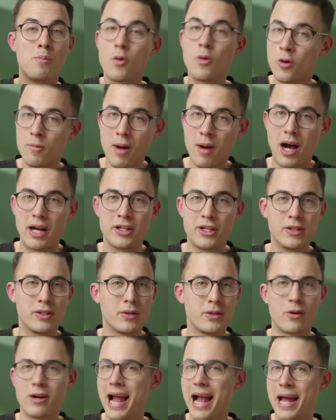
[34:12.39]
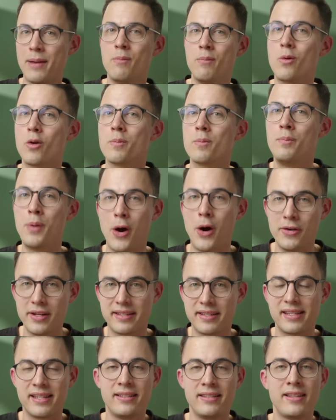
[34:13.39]
more modules or add more
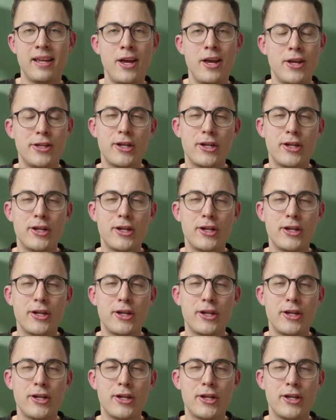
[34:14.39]
bonuses.